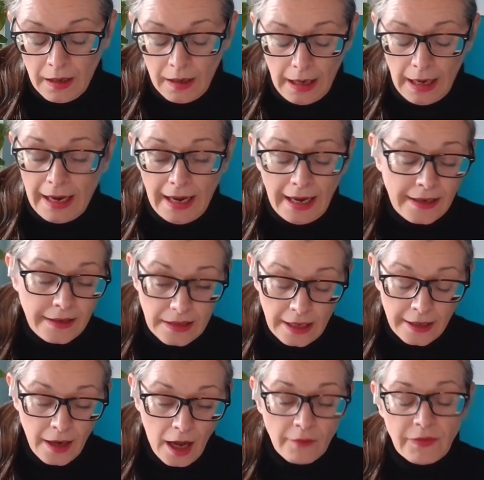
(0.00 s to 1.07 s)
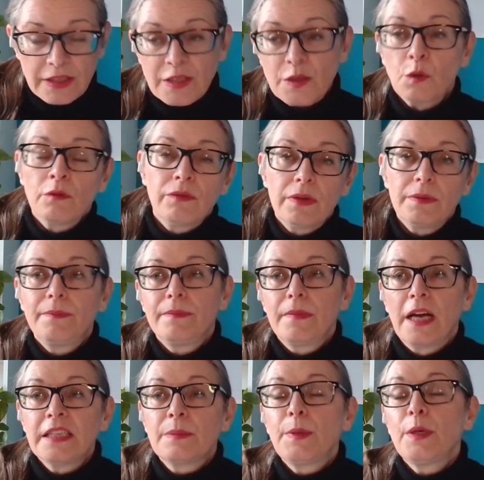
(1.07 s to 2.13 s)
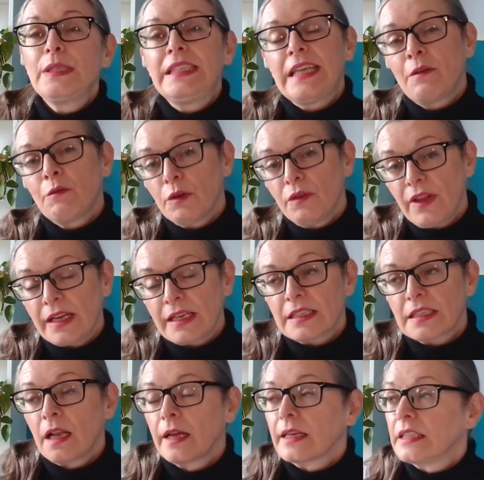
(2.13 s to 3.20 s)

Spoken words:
and other sort of, I suppose, general things,